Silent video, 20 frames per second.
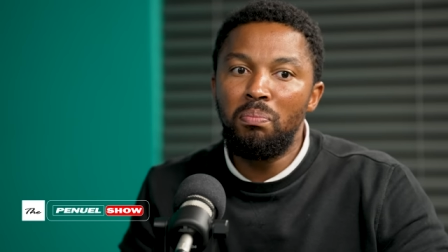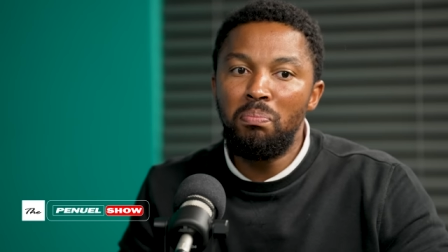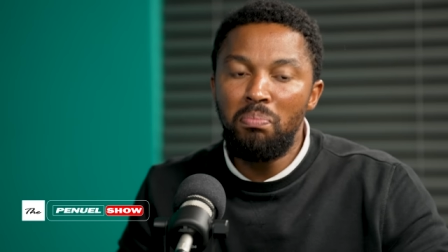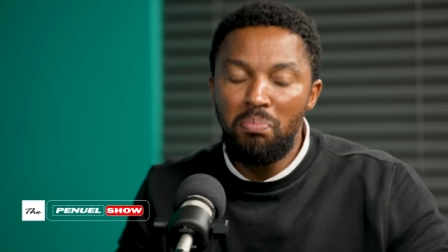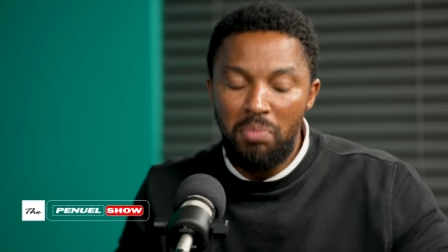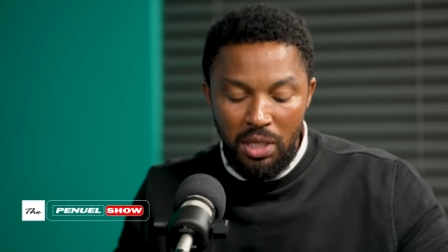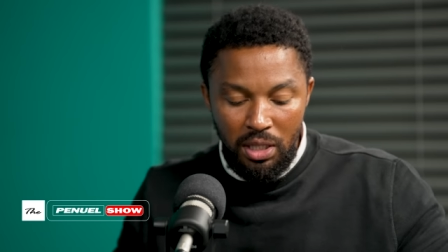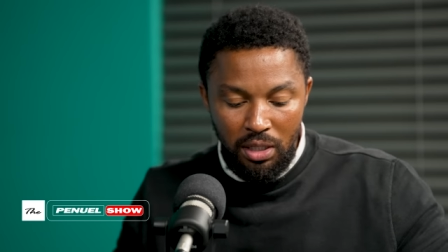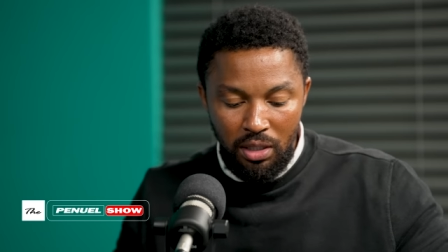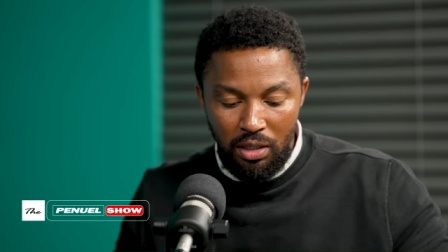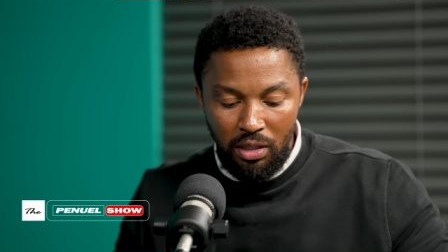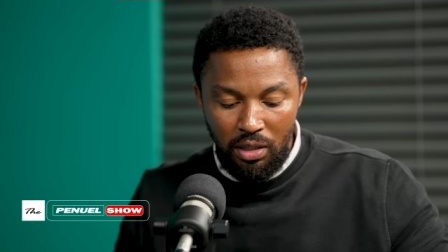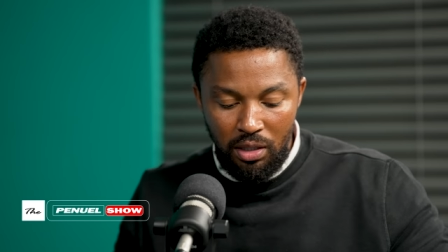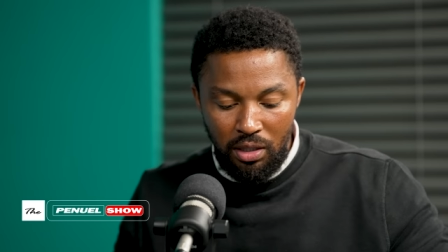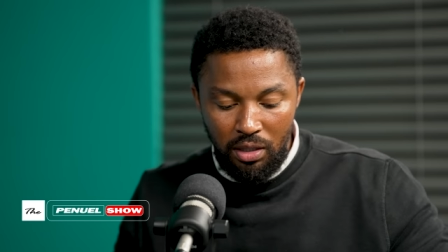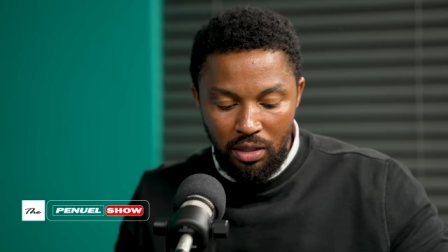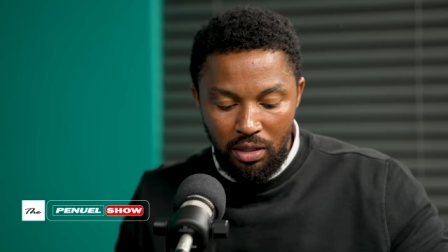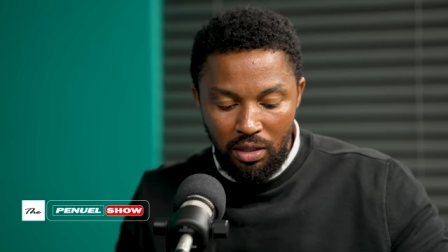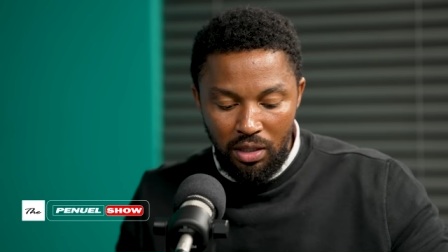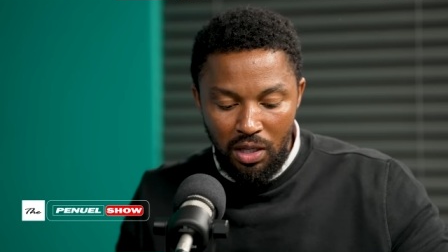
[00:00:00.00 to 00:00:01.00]
Me,
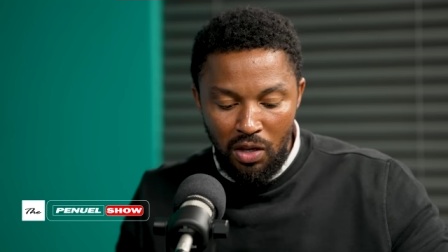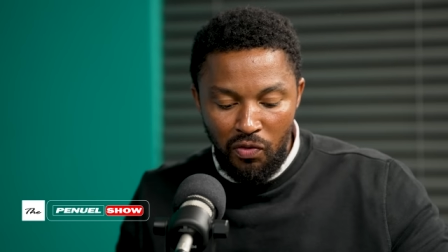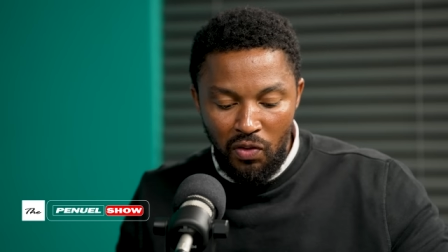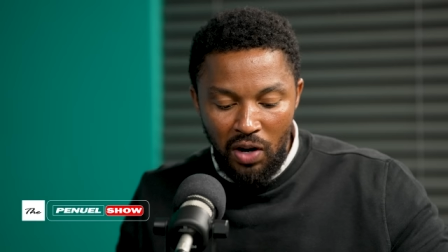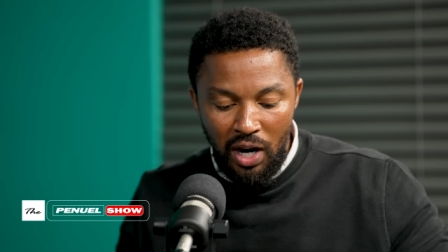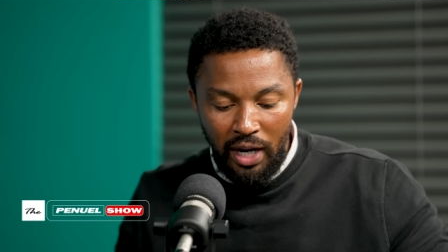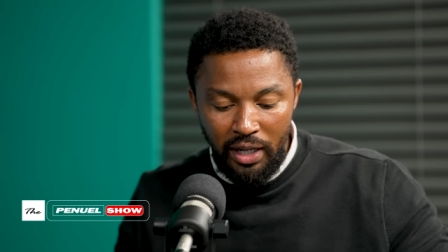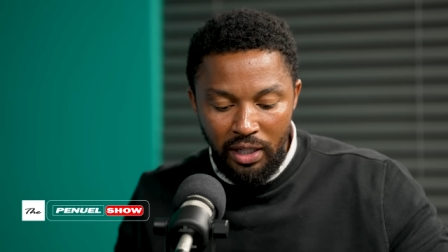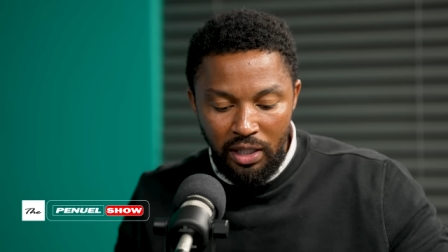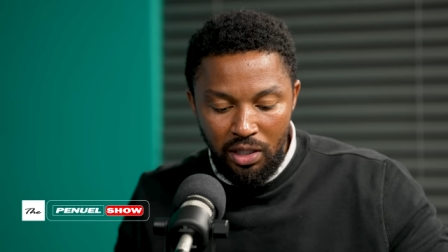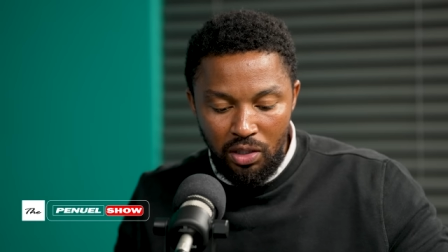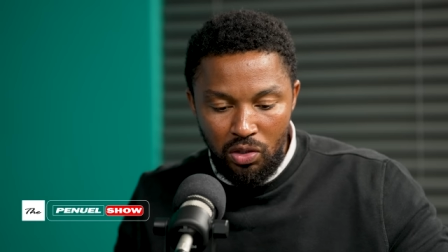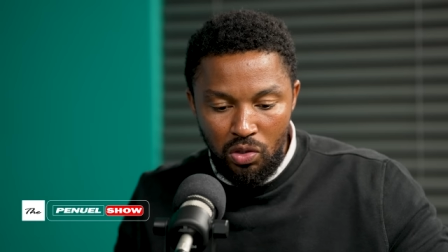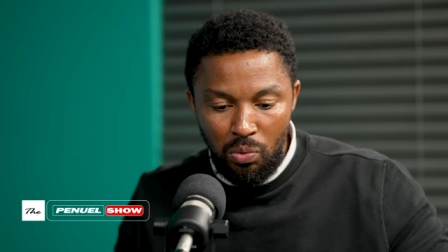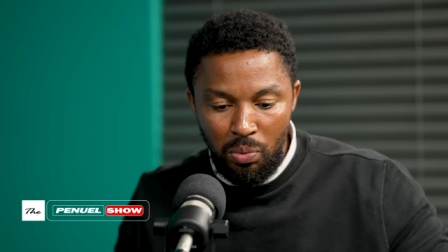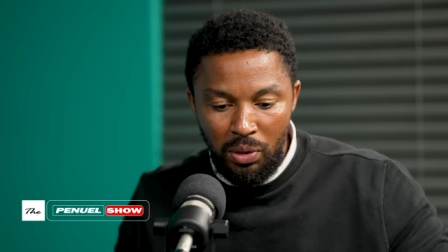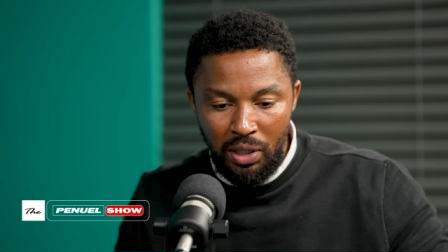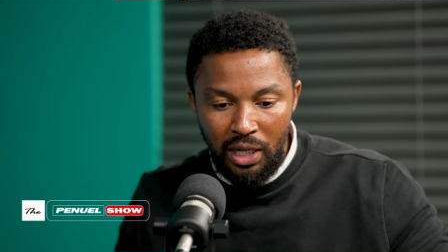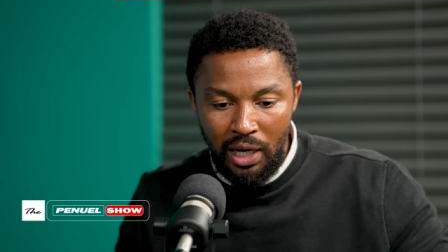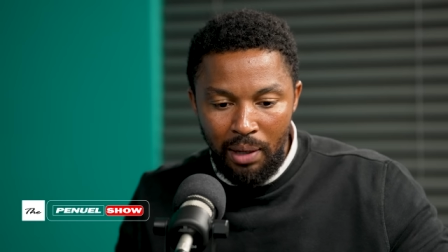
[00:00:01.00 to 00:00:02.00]
if I needed
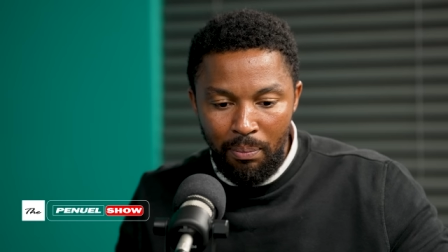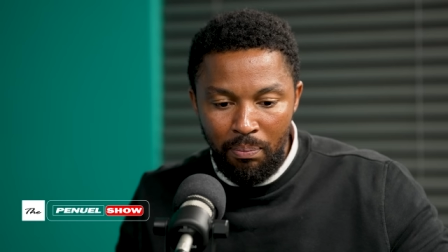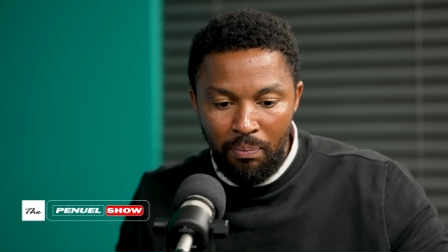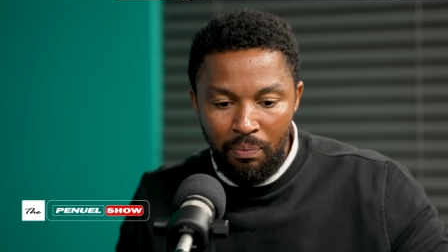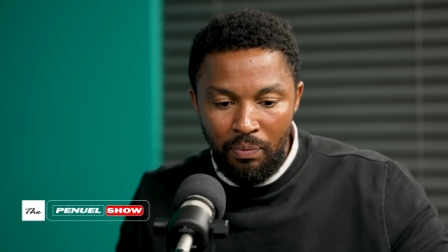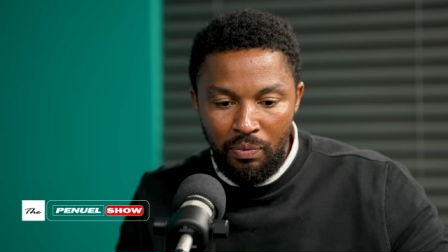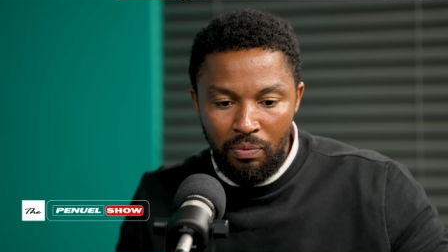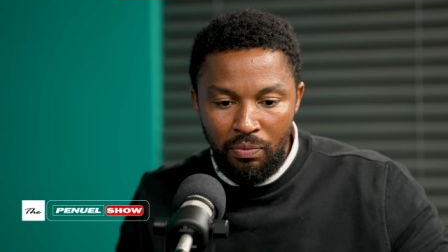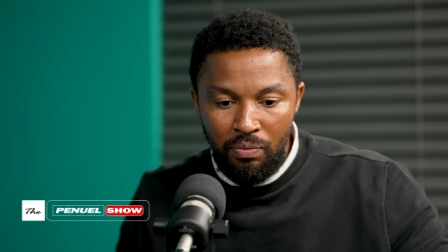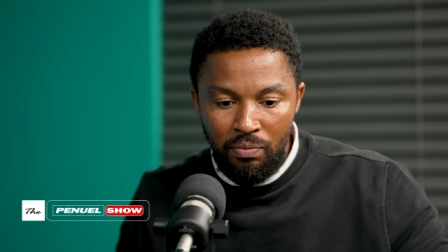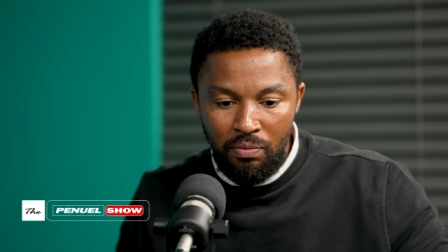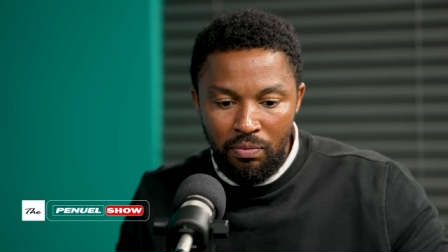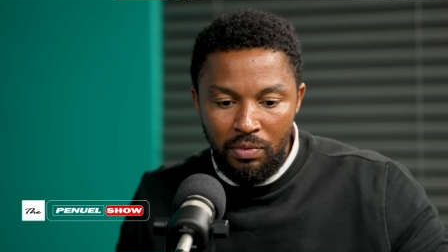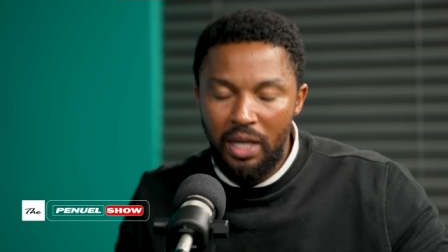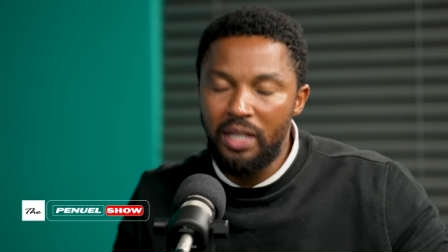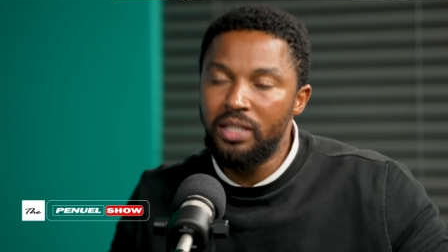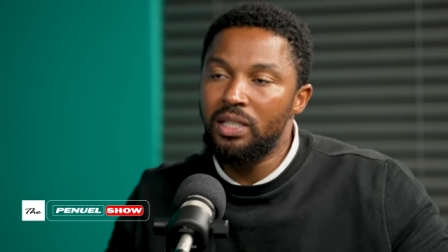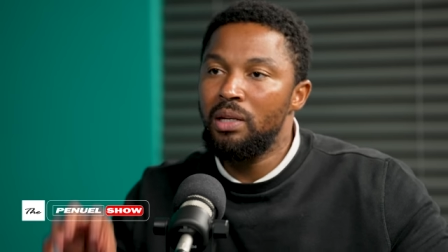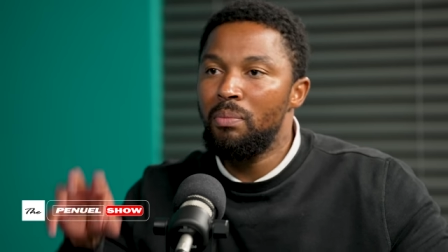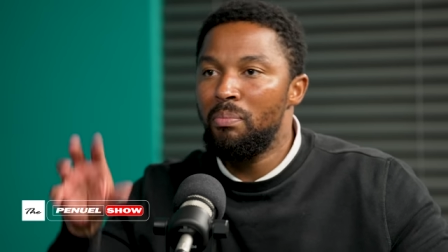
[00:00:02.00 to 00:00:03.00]
to become
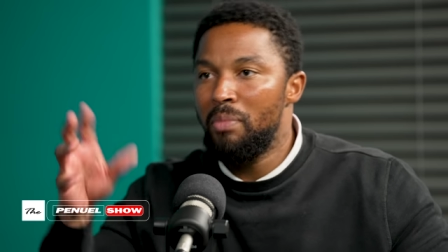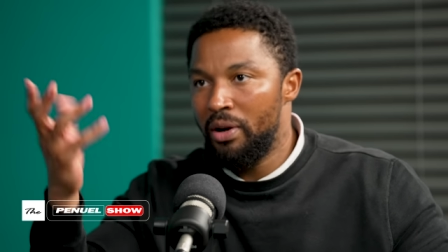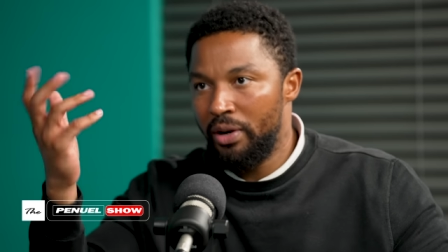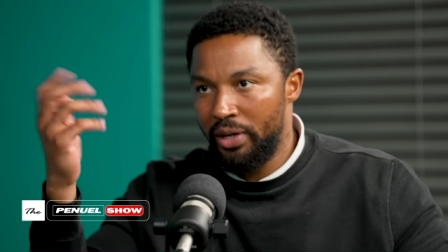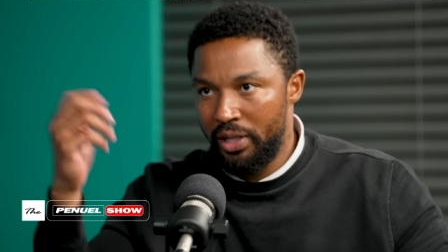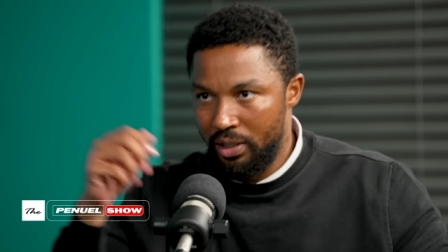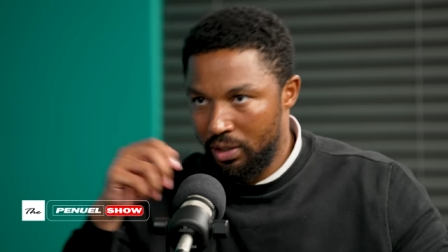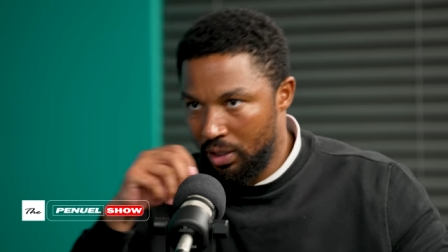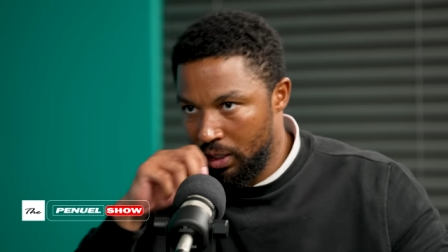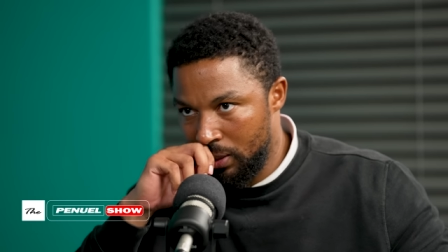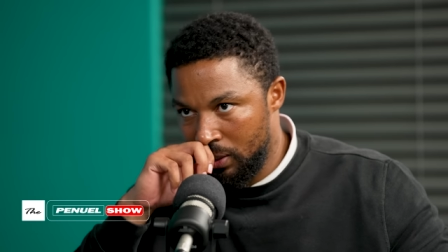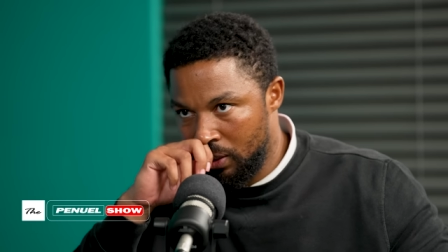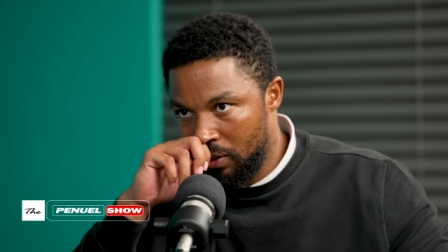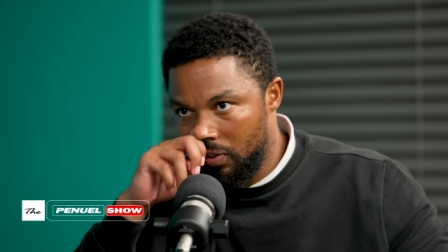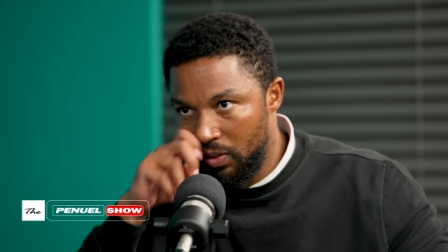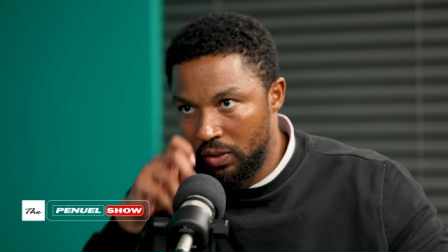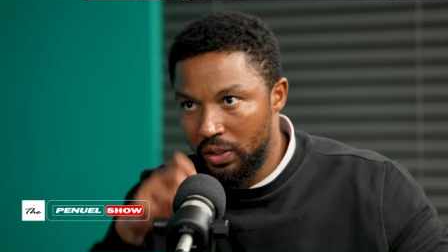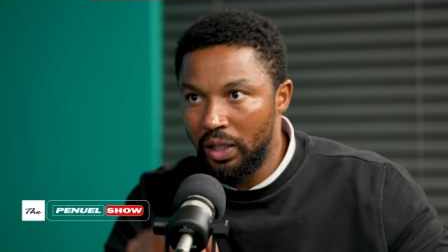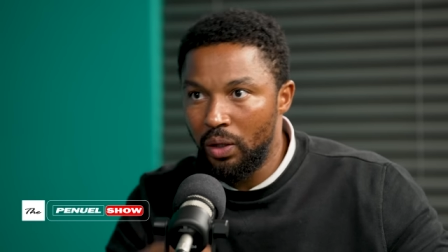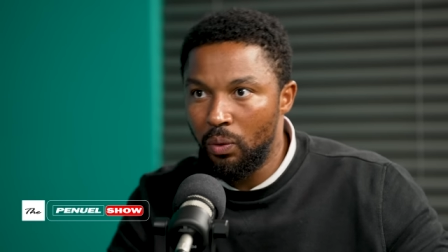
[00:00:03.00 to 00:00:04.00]
as an American, let's
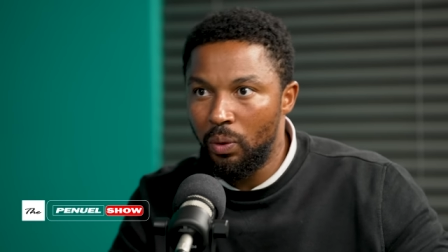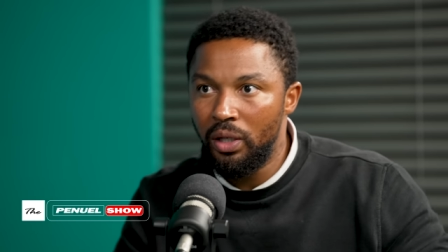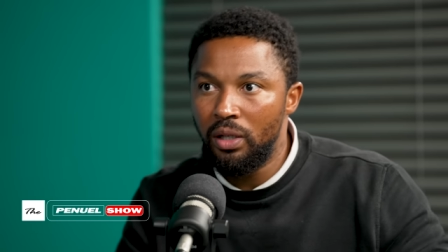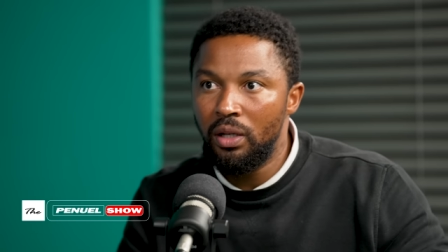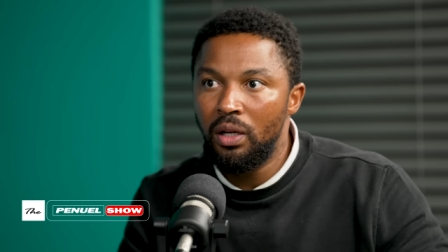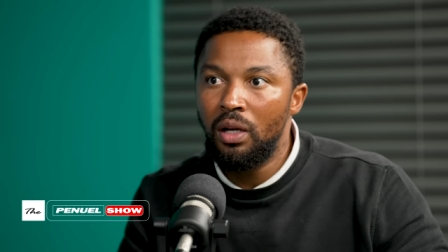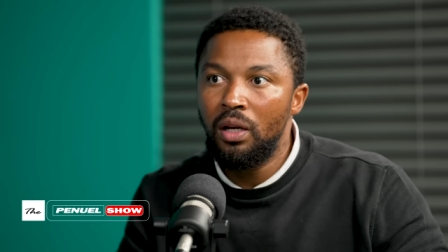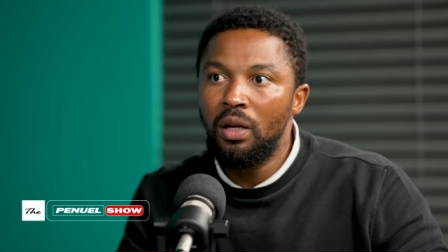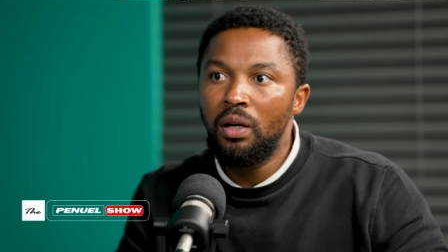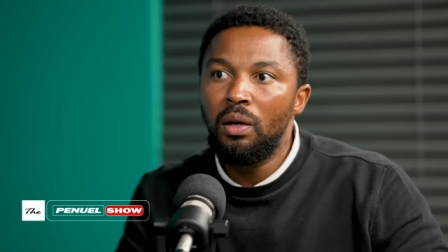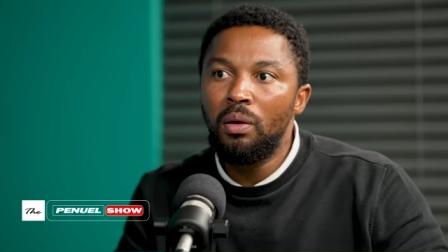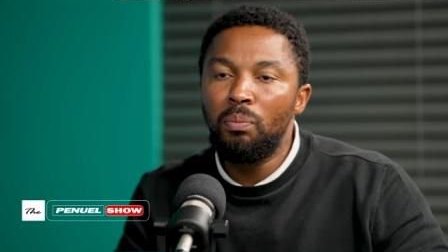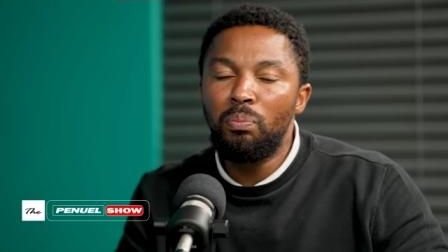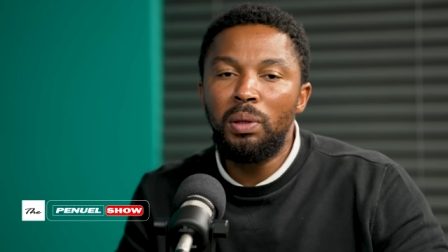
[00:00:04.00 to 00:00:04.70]
give you another one.